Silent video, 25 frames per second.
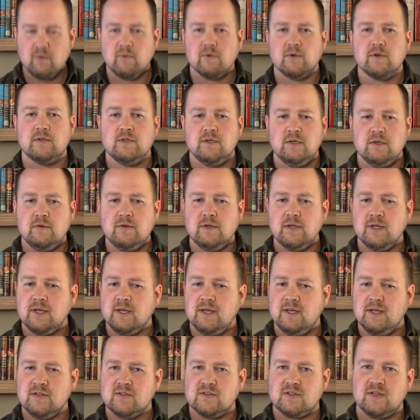we're doing
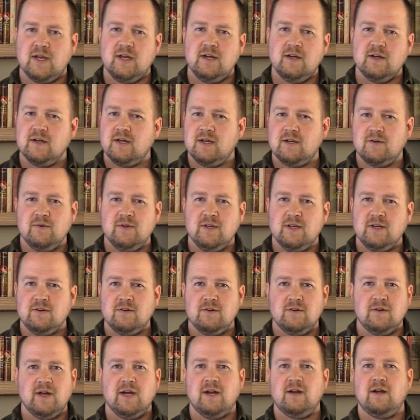inside here. We don't
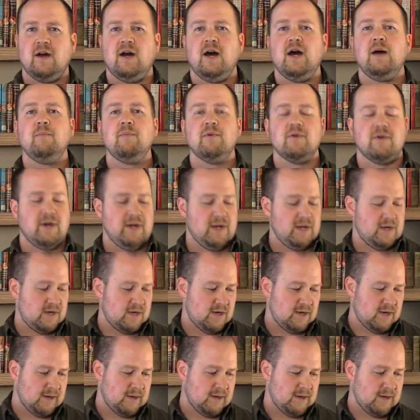know how to operate.